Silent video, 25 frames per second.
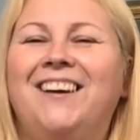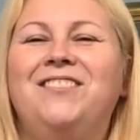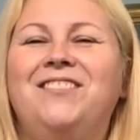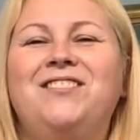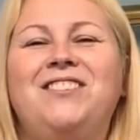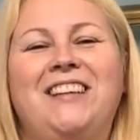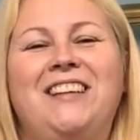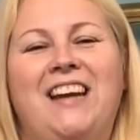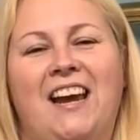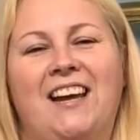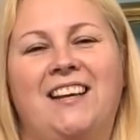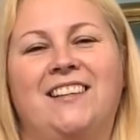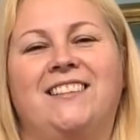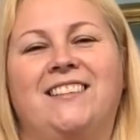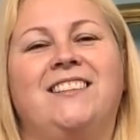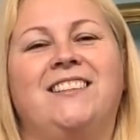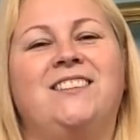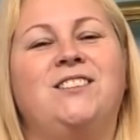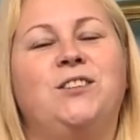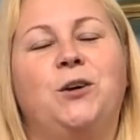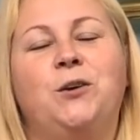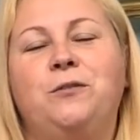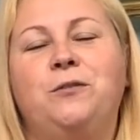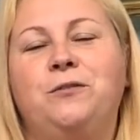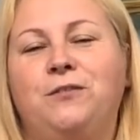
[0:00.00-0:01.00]
But yes, it's
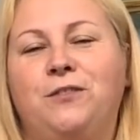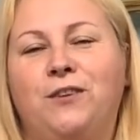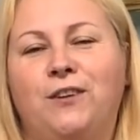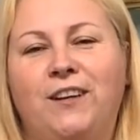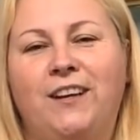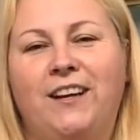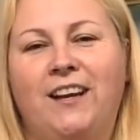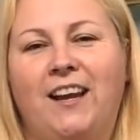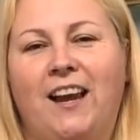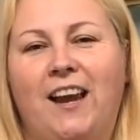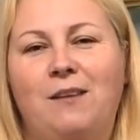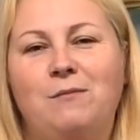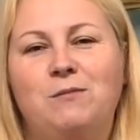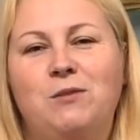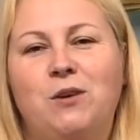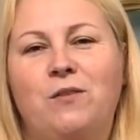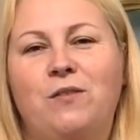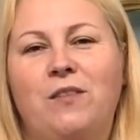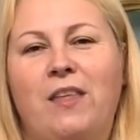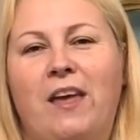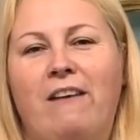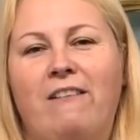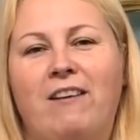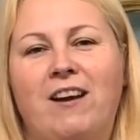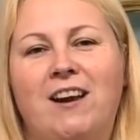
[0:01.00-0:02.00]
all fun and games over
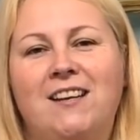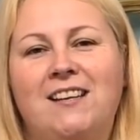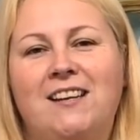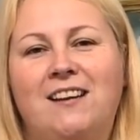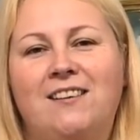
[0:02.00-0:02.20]
there at